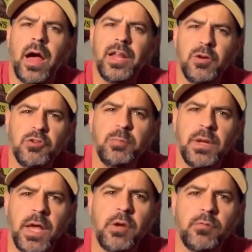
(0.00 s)
I know it's
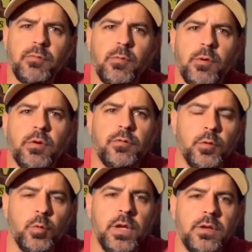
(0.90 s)
been out for a
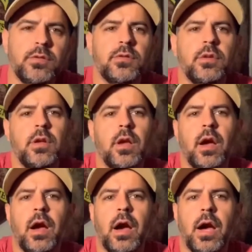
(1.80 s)
few weeks.
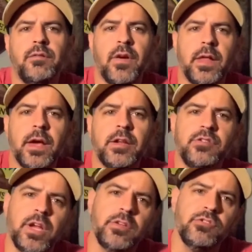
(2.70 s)
I finally got a
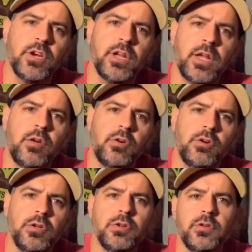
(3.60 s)
chance to check it out
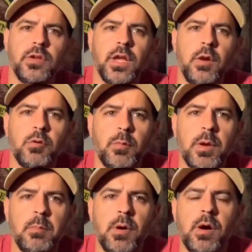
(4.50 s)
earlier today with my
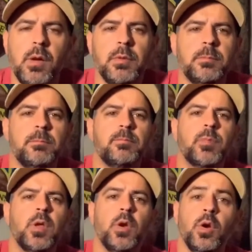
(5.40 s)
mom, and
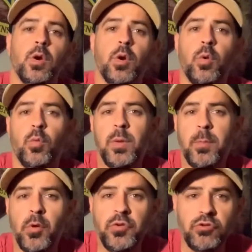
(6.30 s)
we
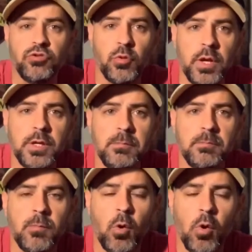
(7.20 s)
both enjoyed it
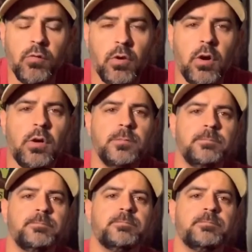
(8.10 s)
overall.